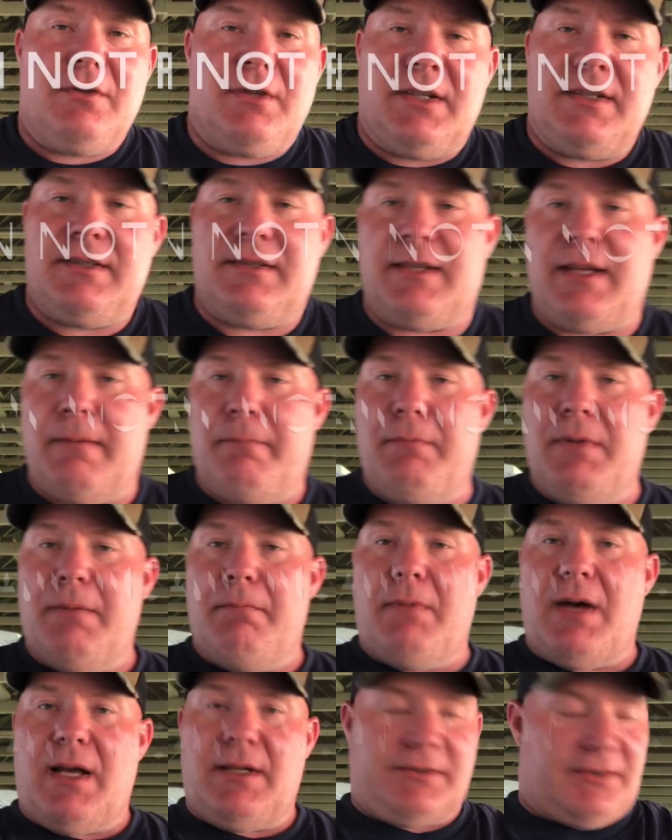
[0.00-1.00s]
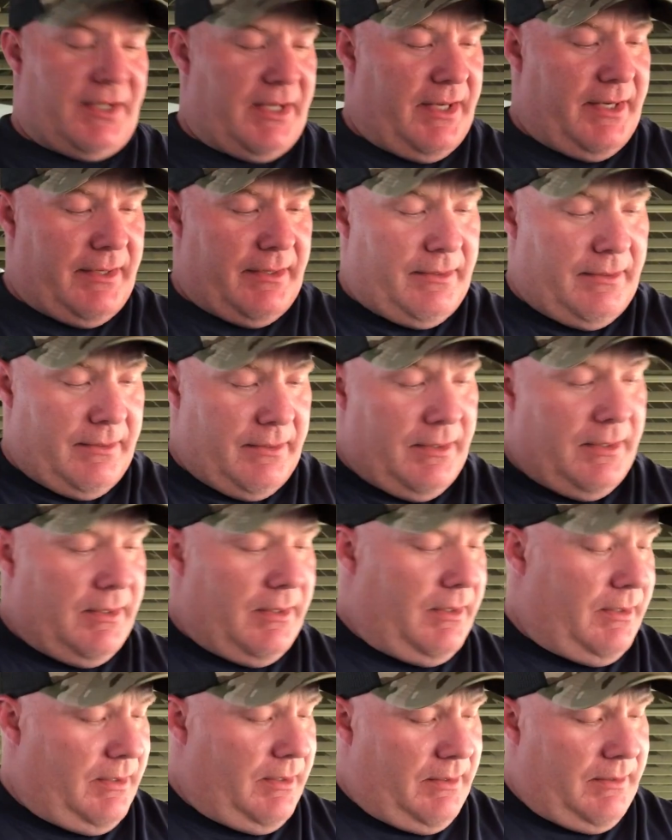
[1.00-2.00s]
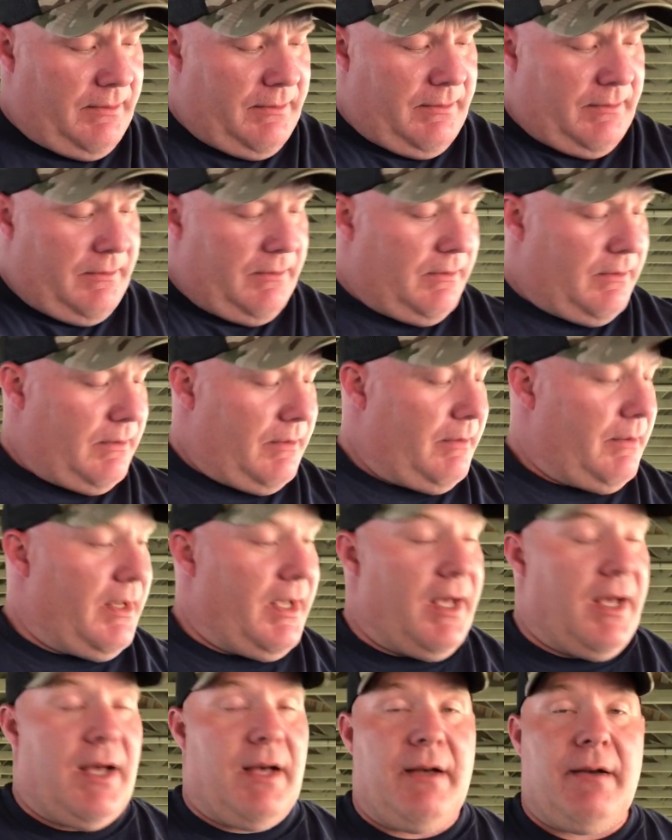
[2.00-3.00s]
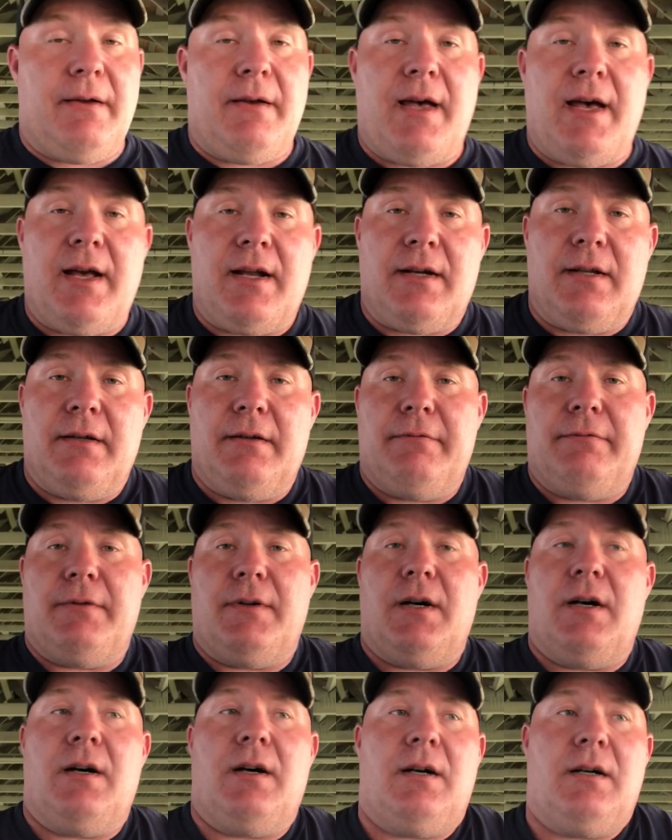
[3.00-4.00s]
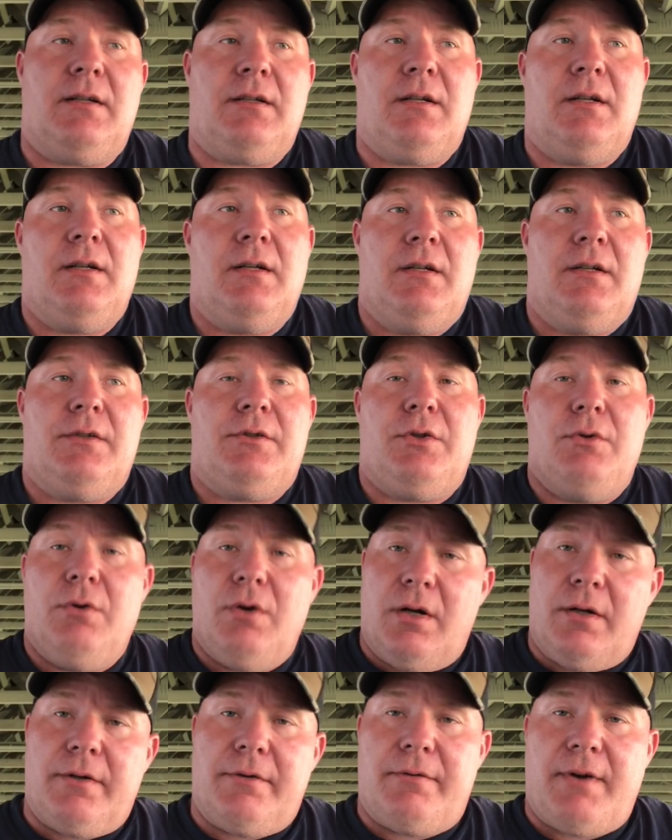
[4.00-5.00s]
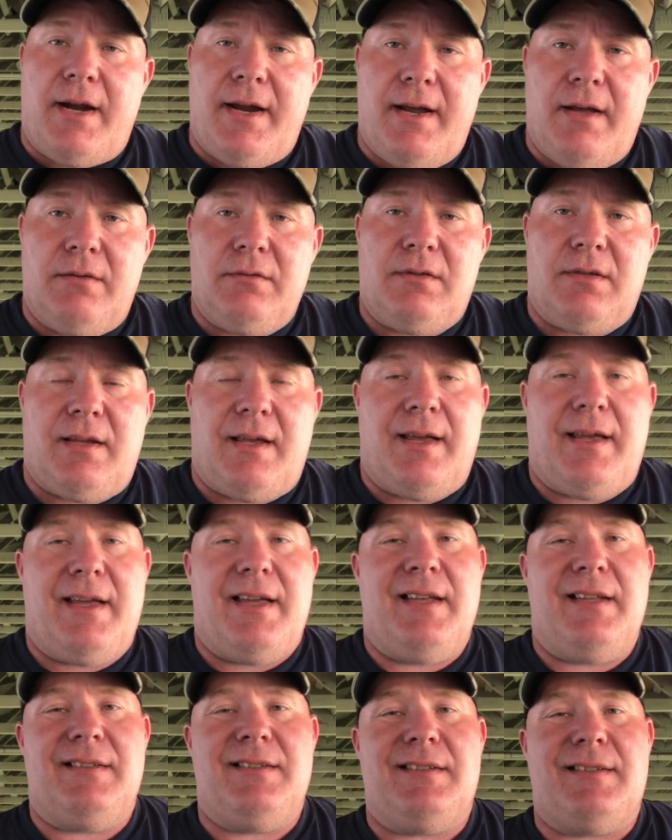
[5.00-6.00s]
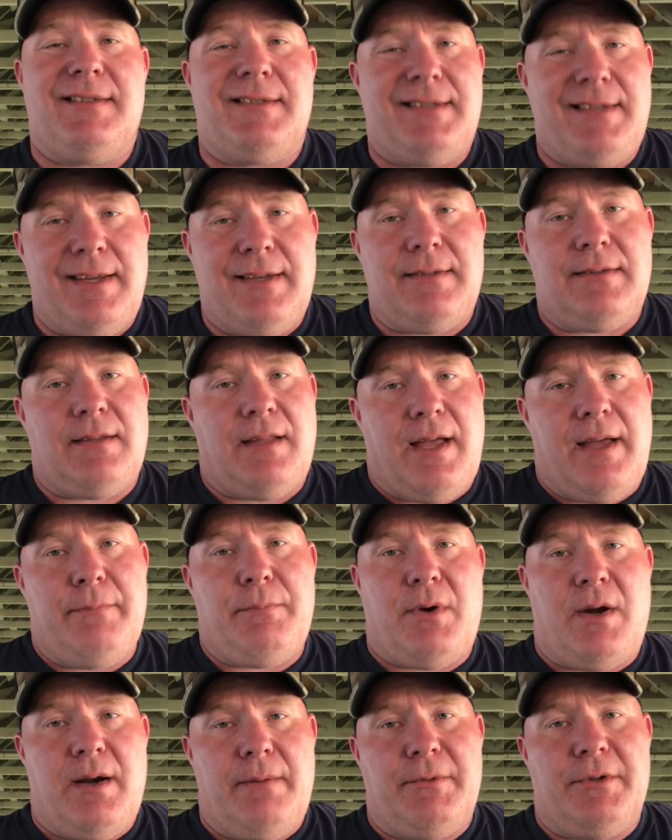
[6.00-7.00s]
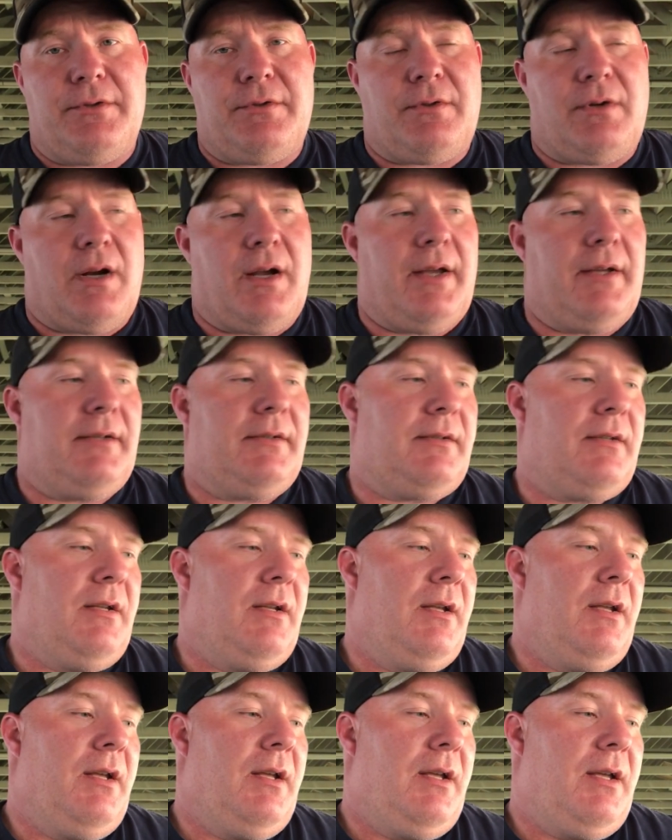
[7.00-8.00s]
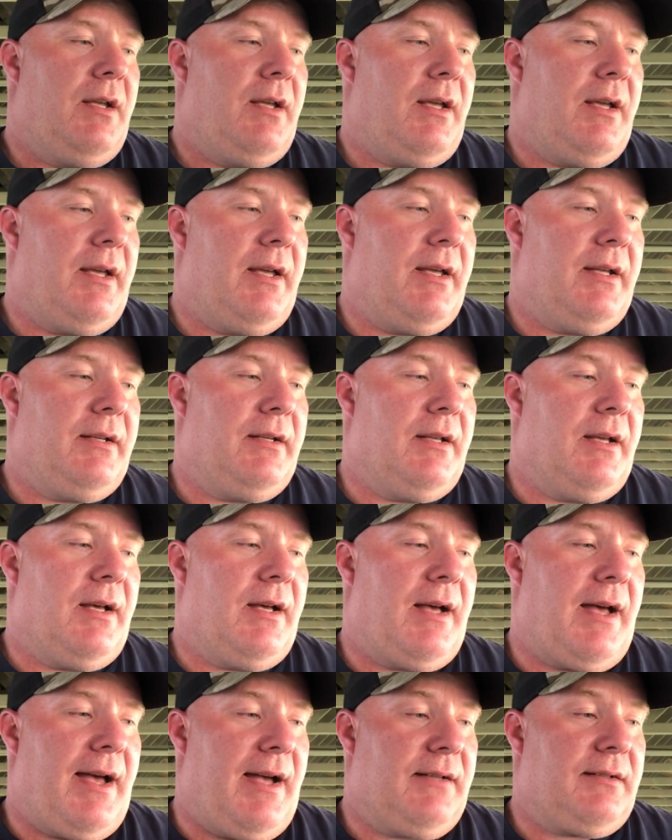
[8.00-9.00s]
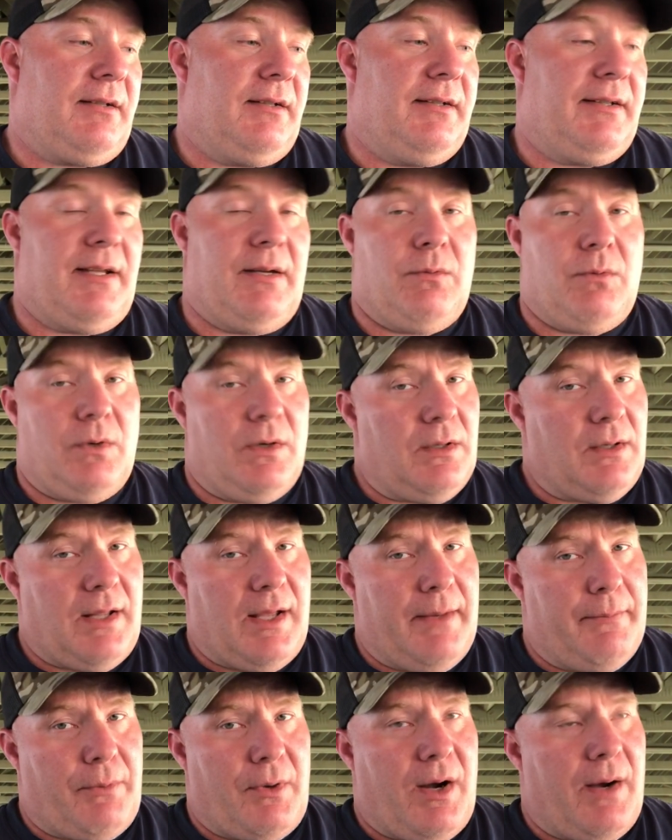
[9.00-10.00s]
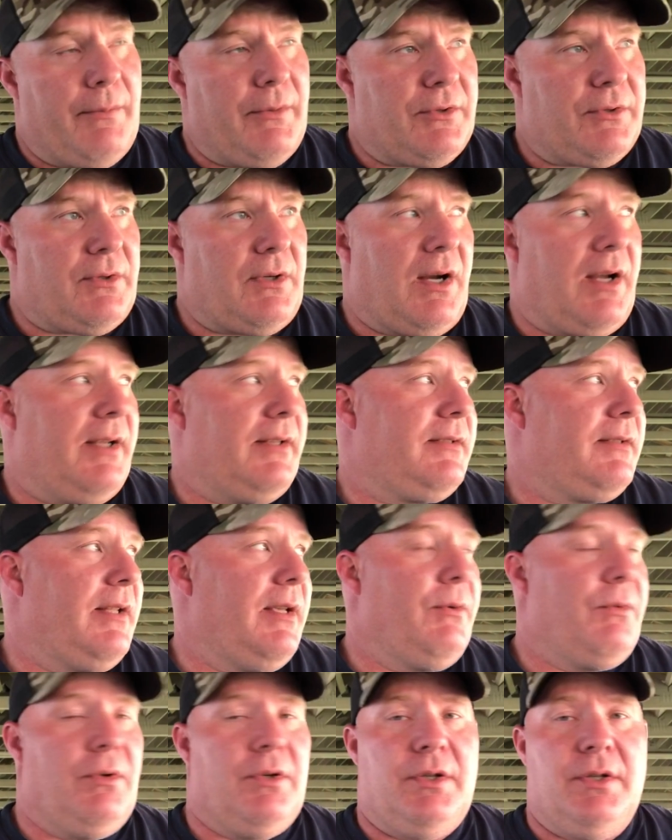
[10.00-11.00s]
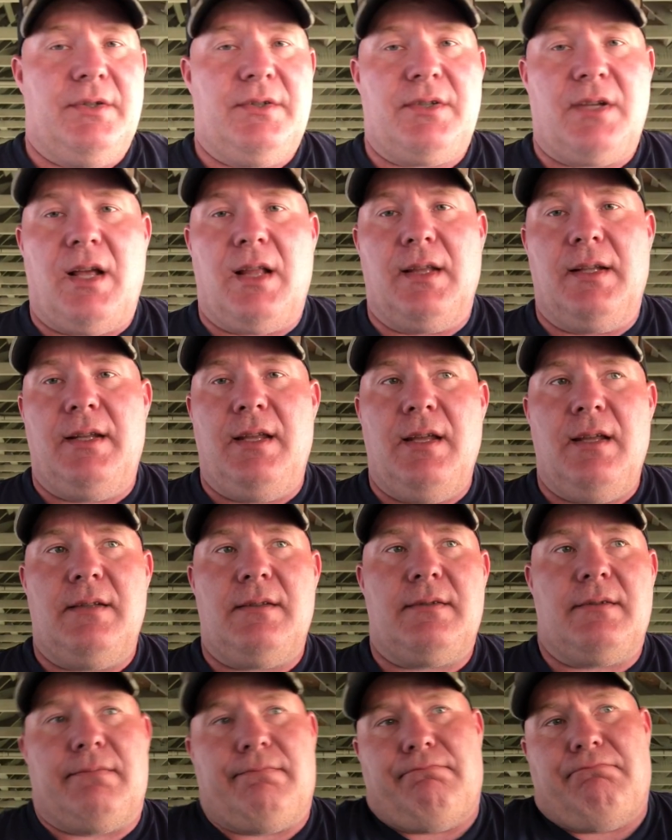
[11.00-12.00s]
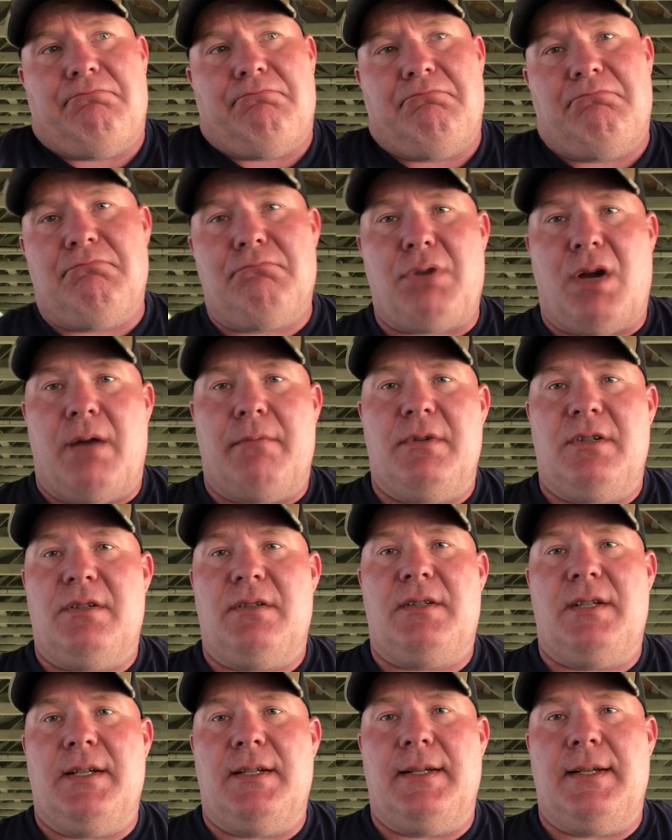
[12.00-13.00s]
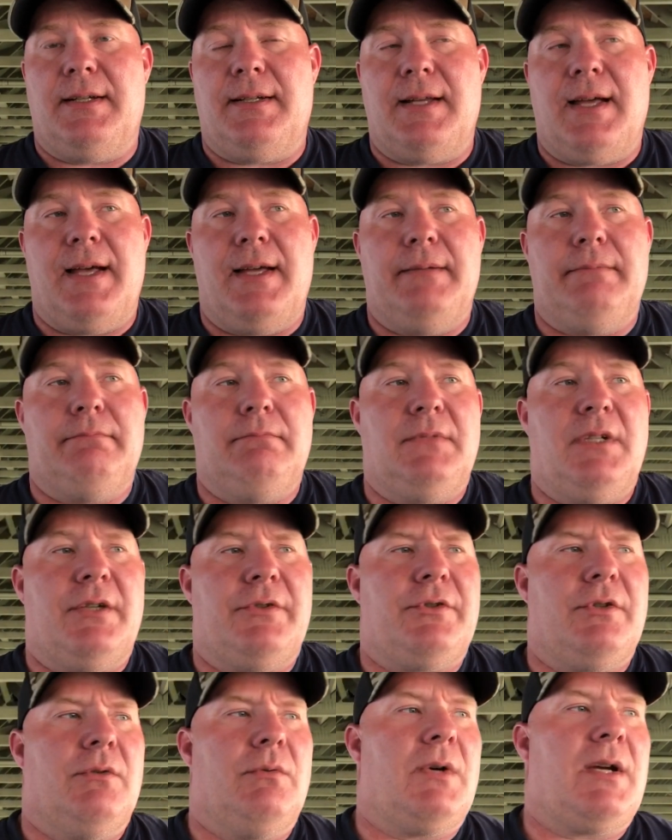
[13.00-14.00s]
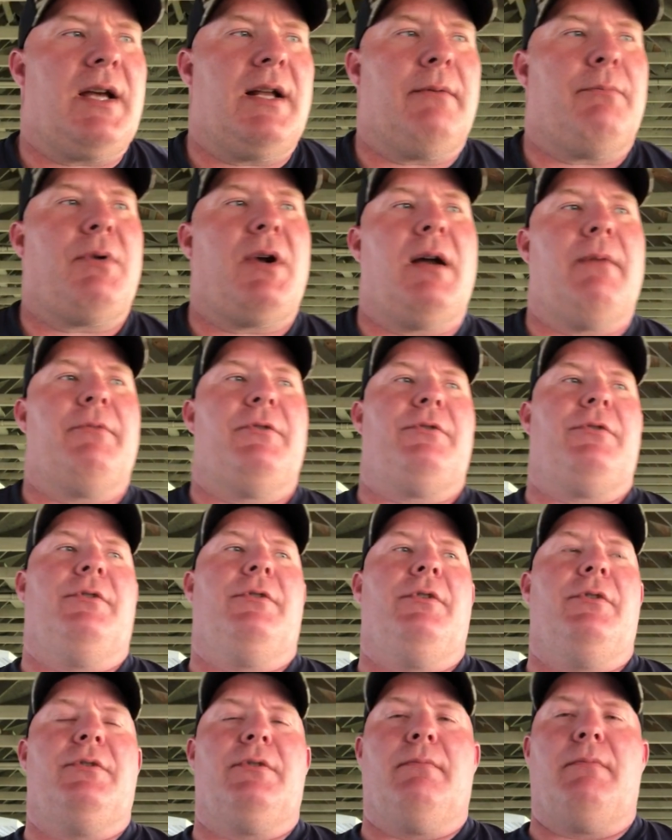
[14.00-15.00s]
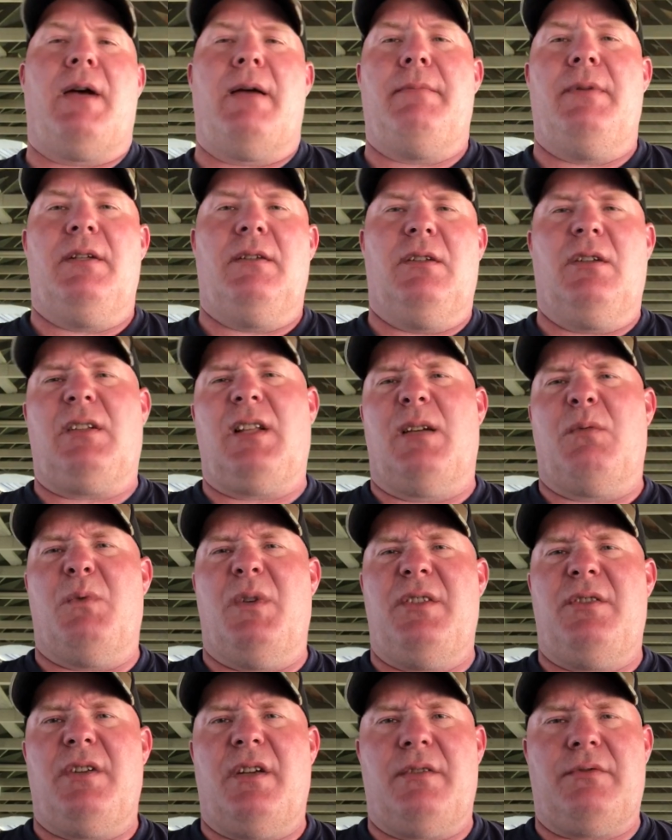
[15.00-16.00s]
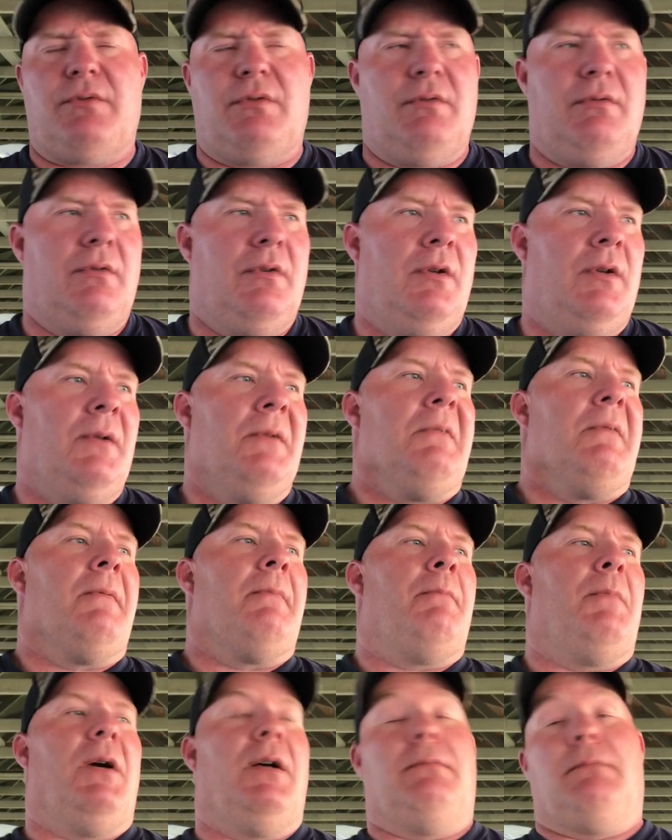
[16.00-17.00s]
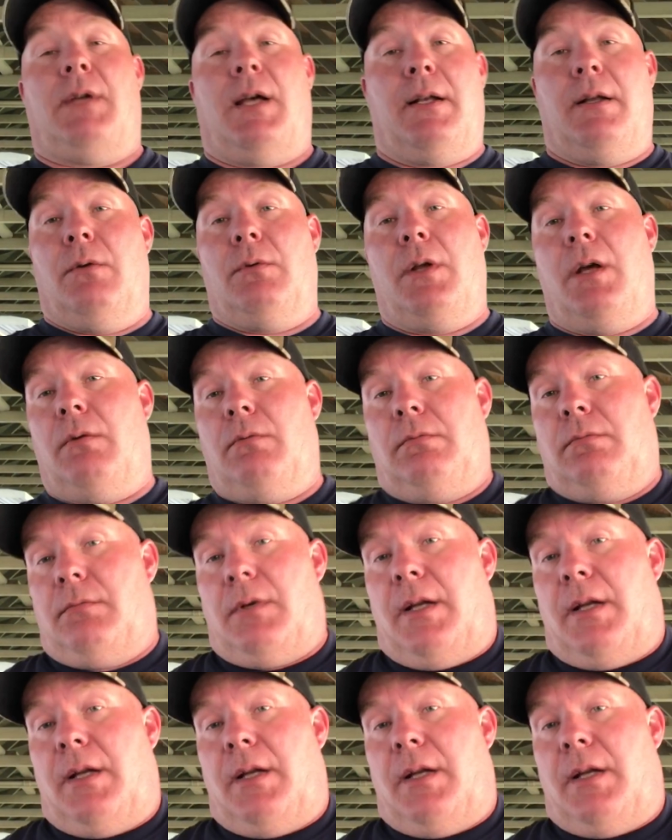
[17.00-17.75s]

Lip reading: I just got bit by a mosquito. Out of 200 rounds, I had 6 light primer strikes. And actually, they weren't light primer strikes. They were good, solid hits. Primer just didn't ignite. Not sure what kind of primers you're using. Maybe it looked like Winchester, but I don't know.